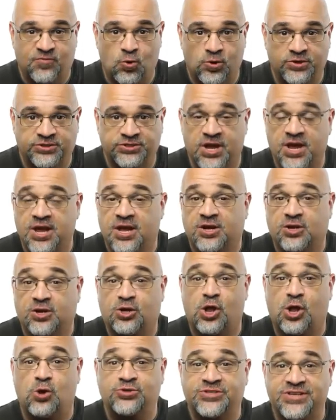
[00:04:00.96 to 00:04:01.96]
force
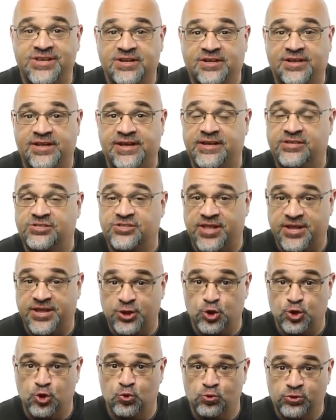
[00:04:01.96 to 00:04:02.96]
closing leads that
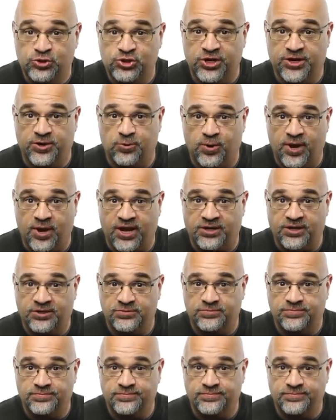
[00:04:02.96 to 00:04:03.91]
you generate.